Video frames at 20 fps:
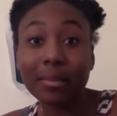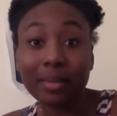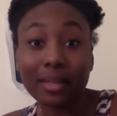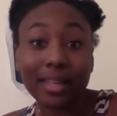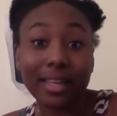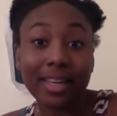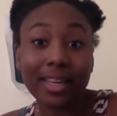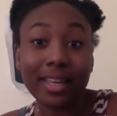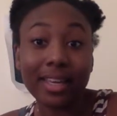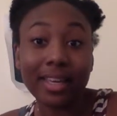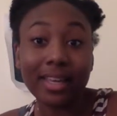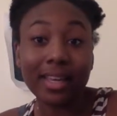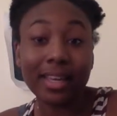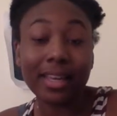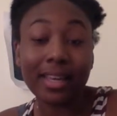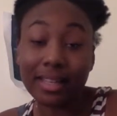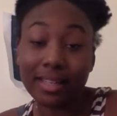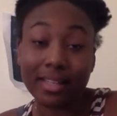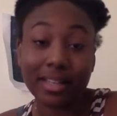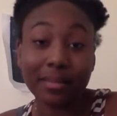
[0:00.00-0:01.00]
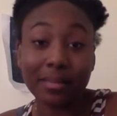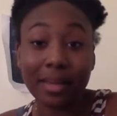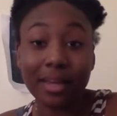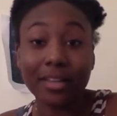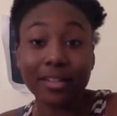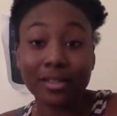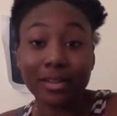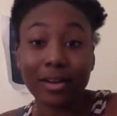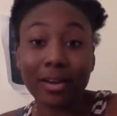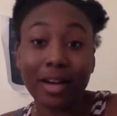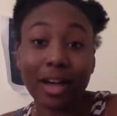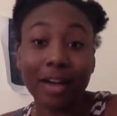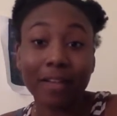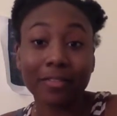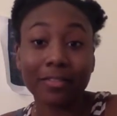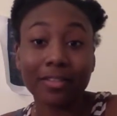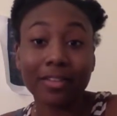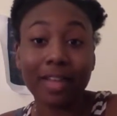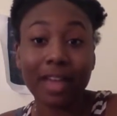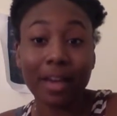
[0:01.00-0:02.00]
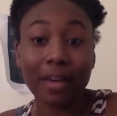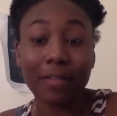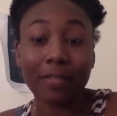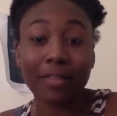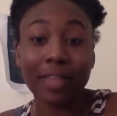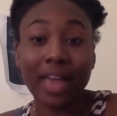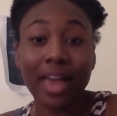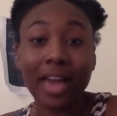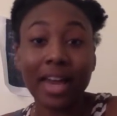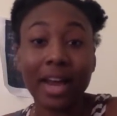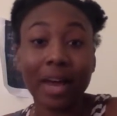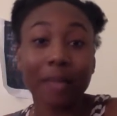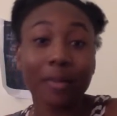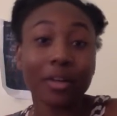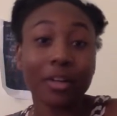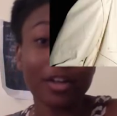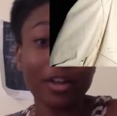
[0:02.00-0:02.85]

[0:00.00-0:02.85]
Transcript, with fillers: tape leaking. He did make a song of that. I